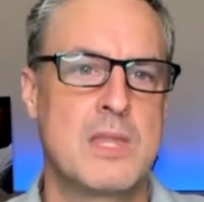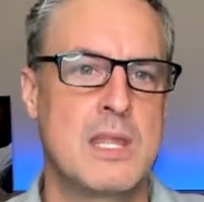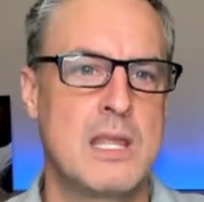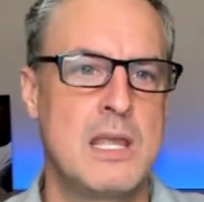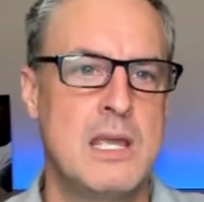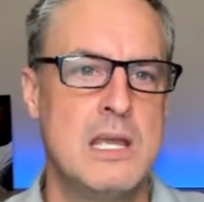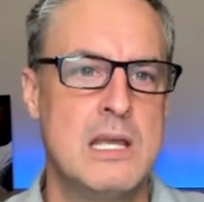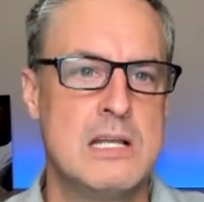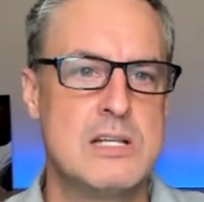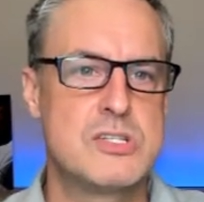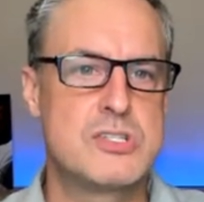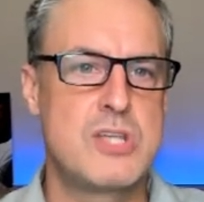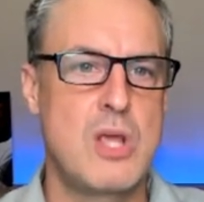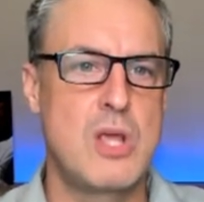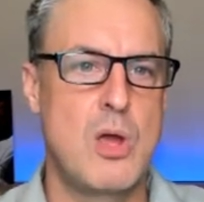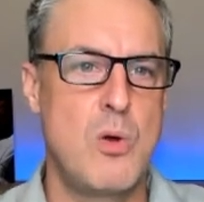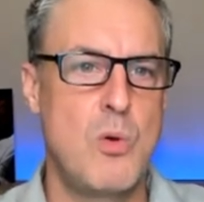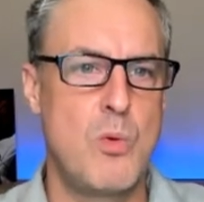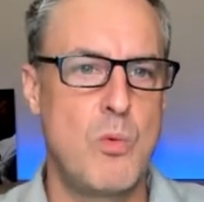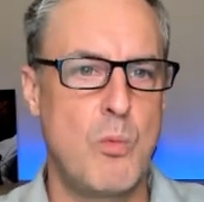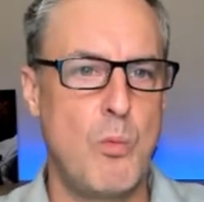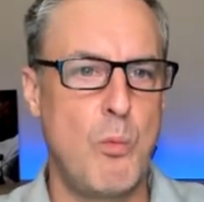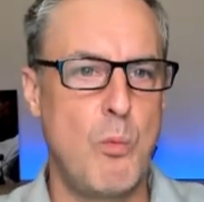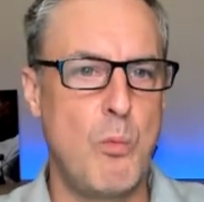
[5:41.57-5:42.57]
So
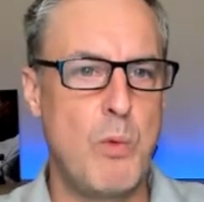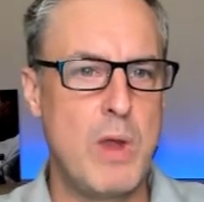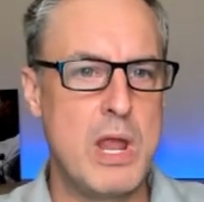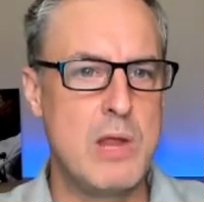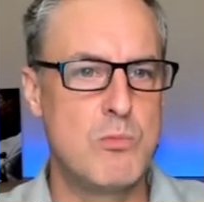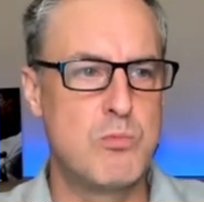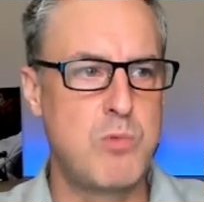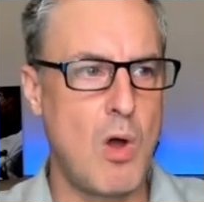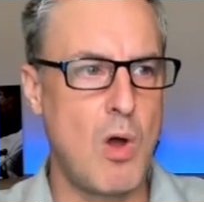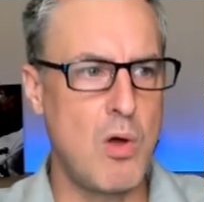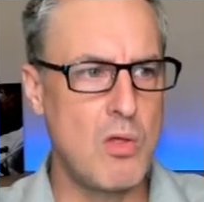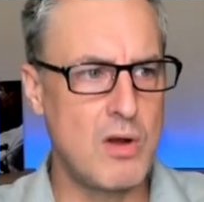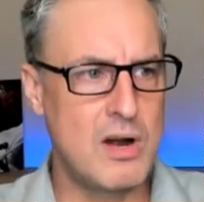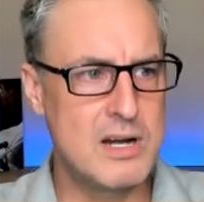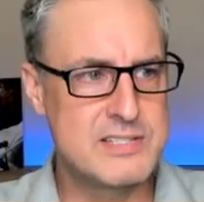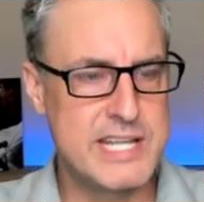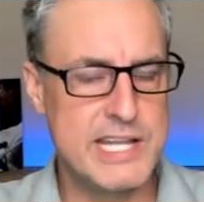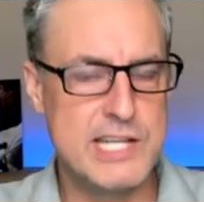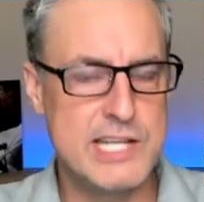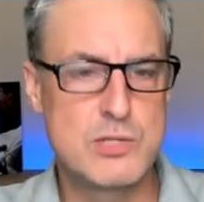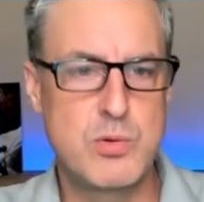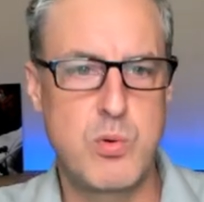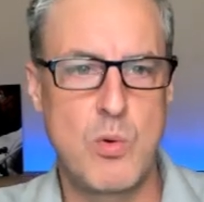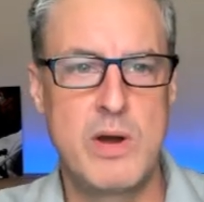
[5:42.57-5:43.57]
we roll our
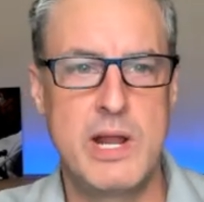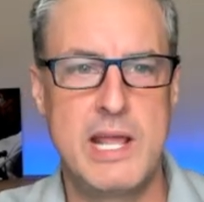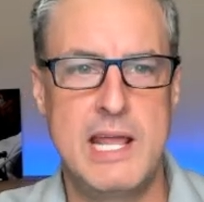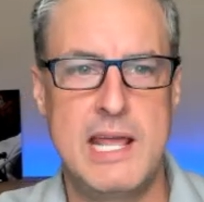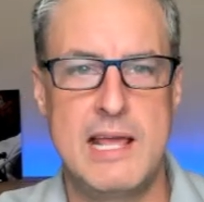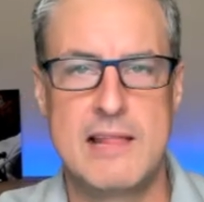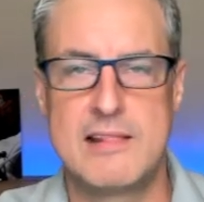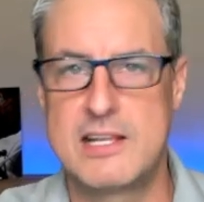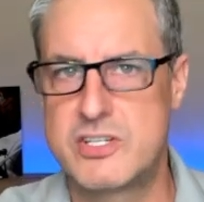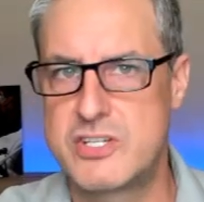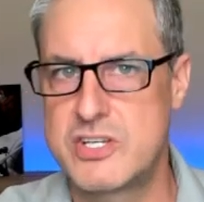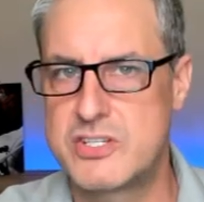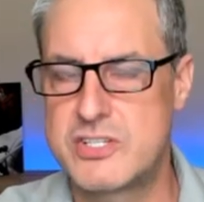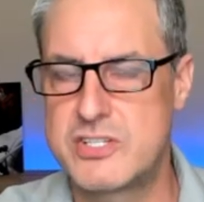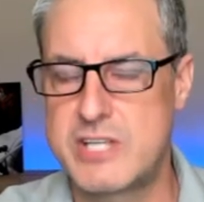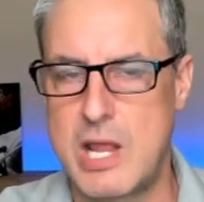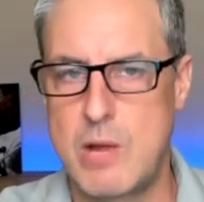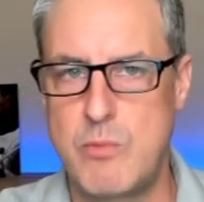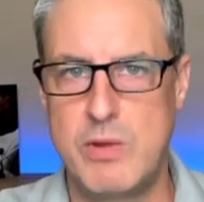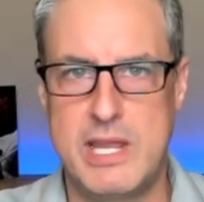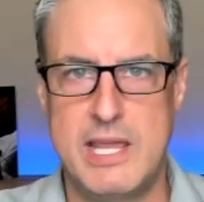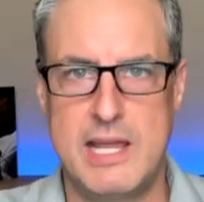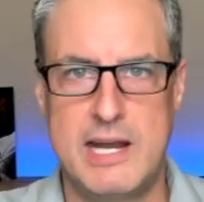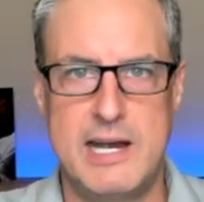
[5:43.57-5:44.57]
D20 and let's just say
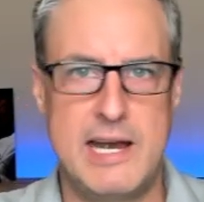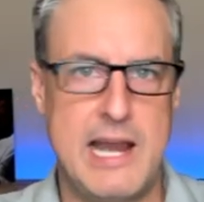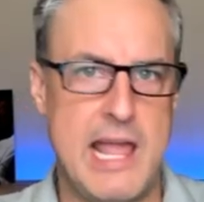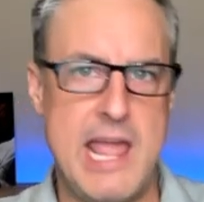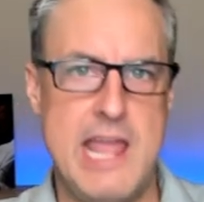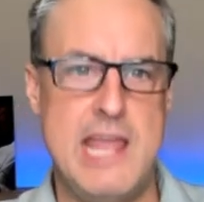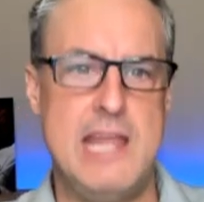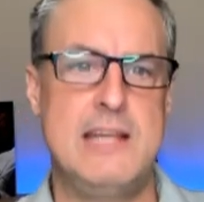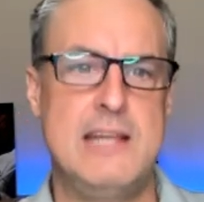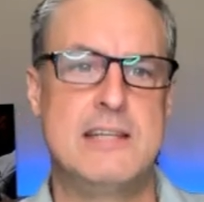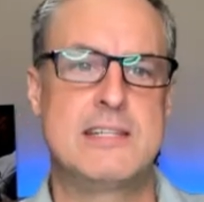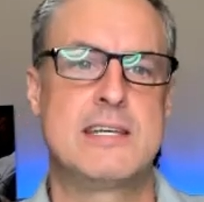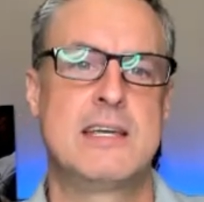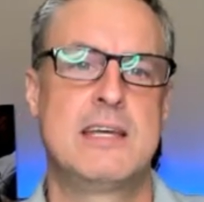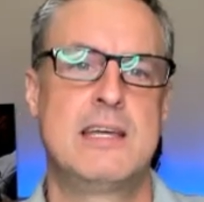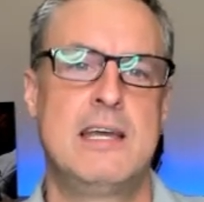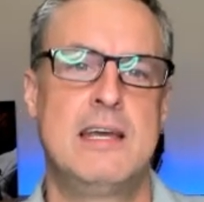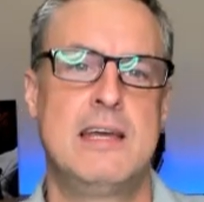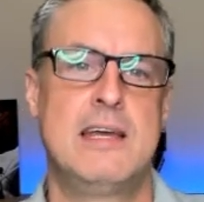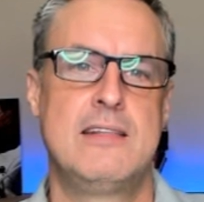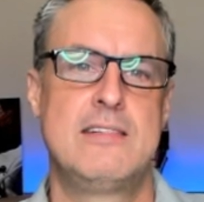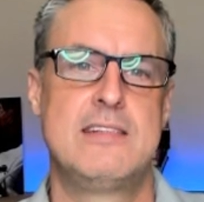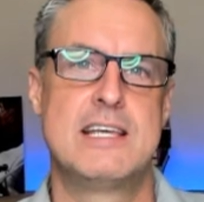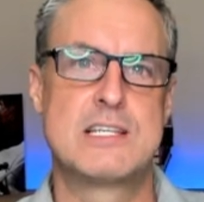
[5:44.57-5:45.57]
we get an 8.
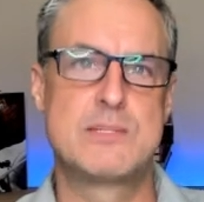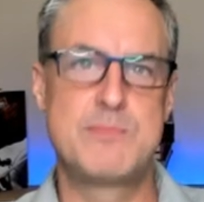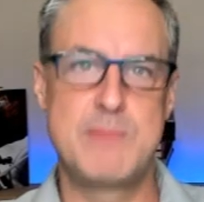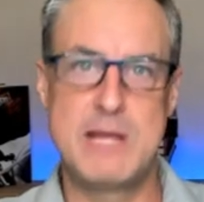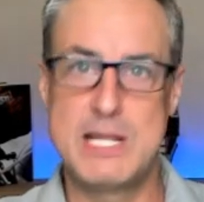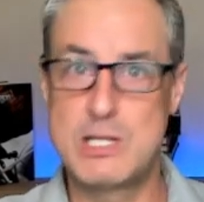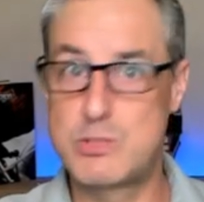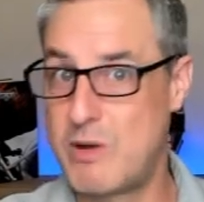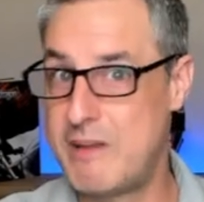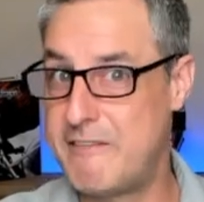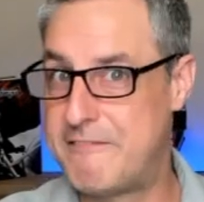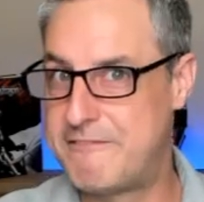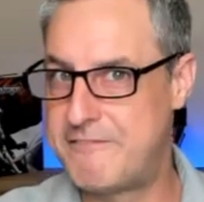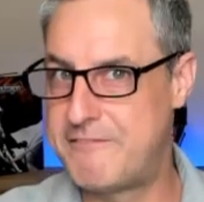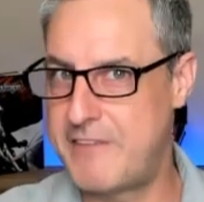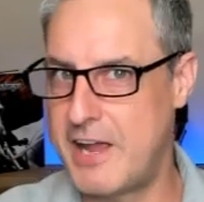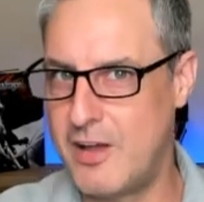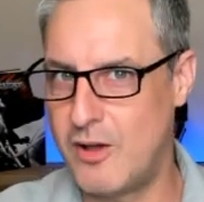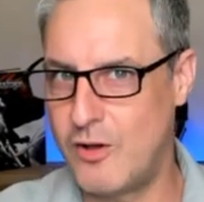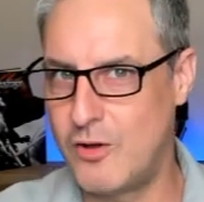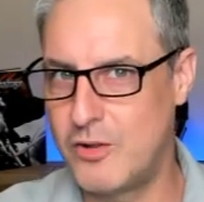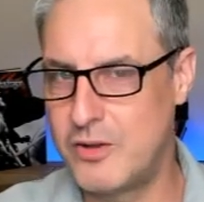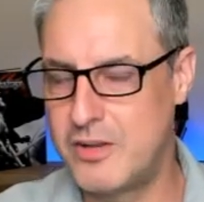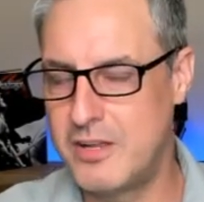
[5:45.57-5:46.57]
This means we
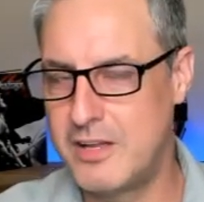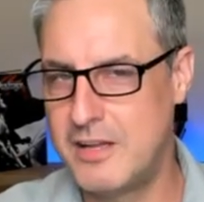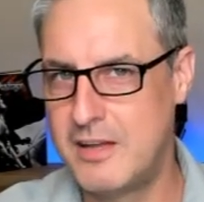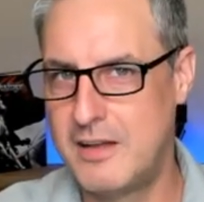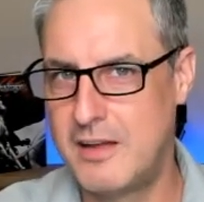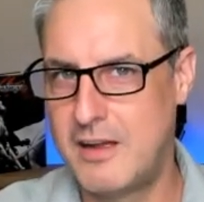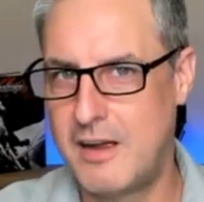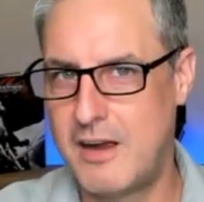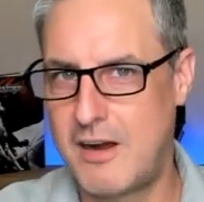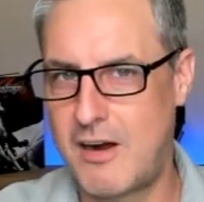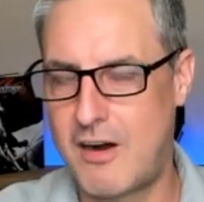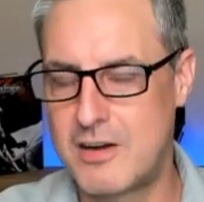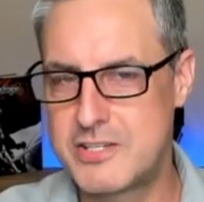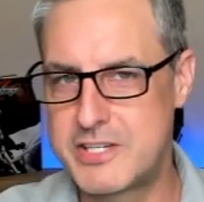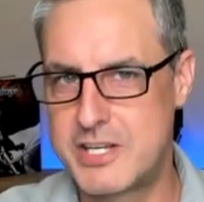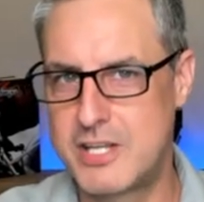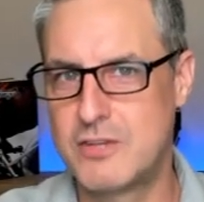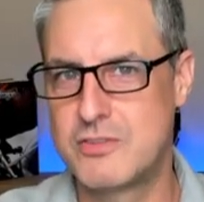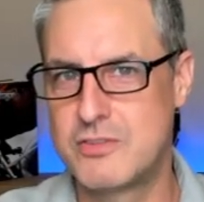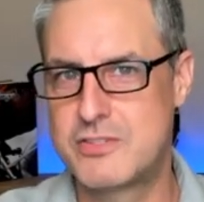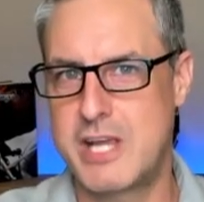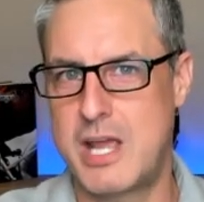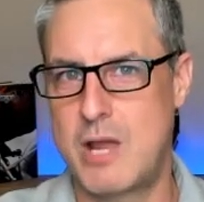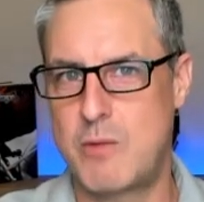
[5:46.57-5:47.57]
failed our skill
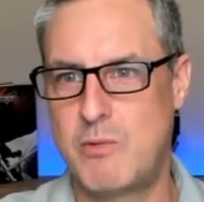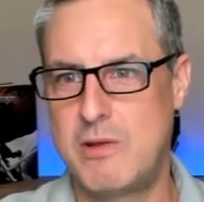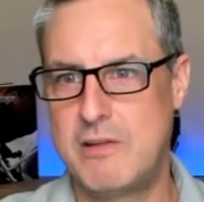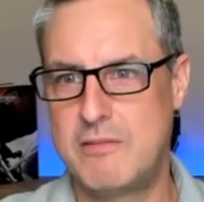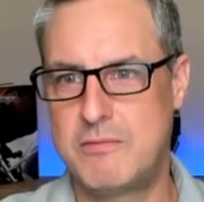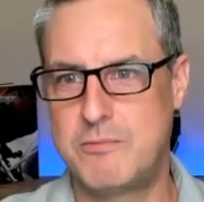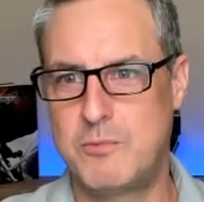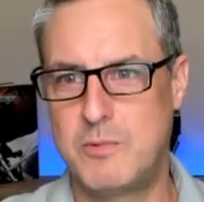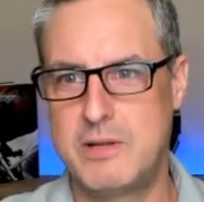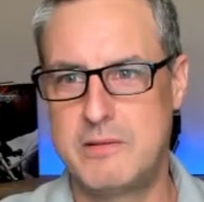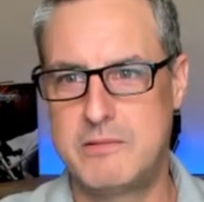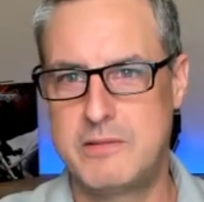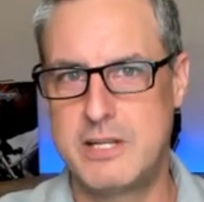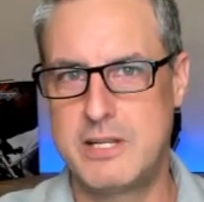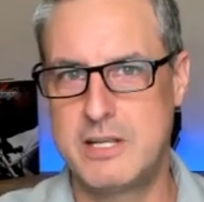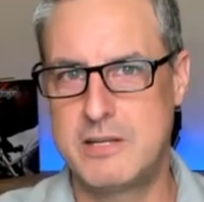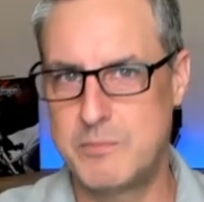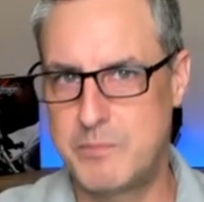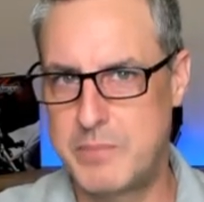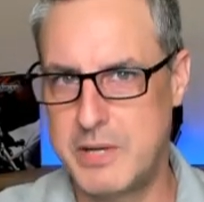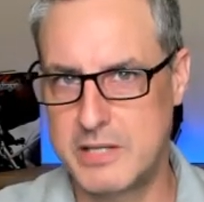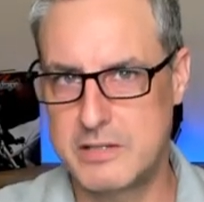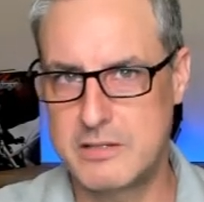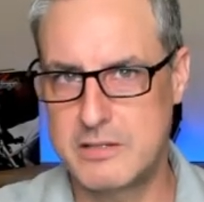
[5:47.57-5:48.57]
check. We didn't
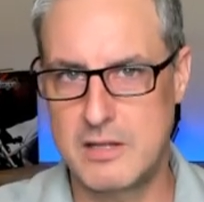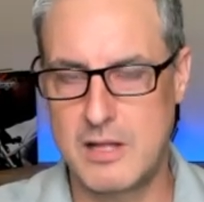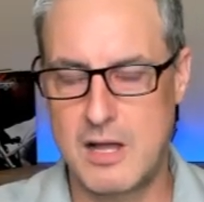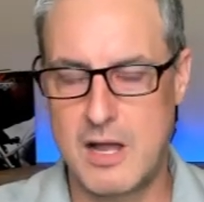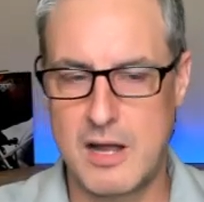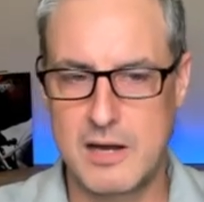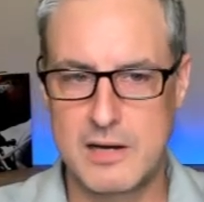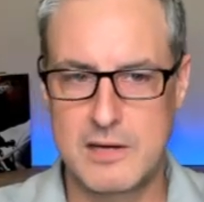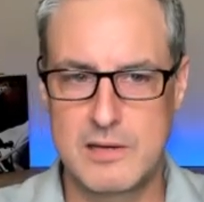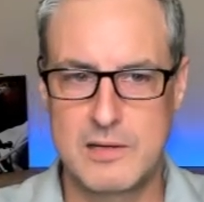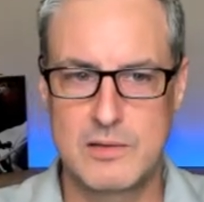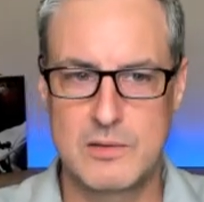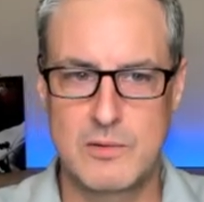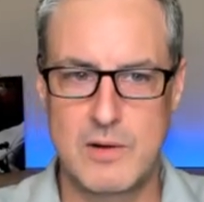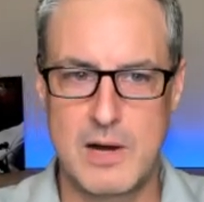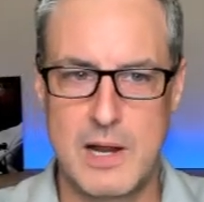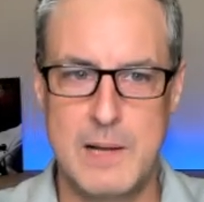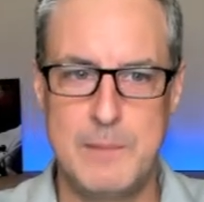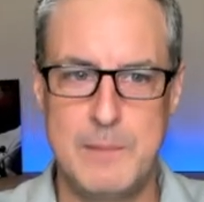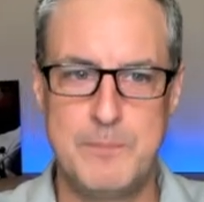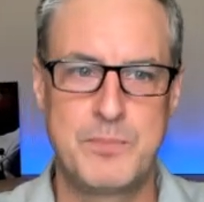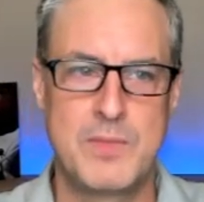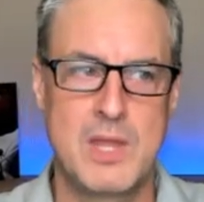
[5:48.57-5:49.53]
pick the lock, right?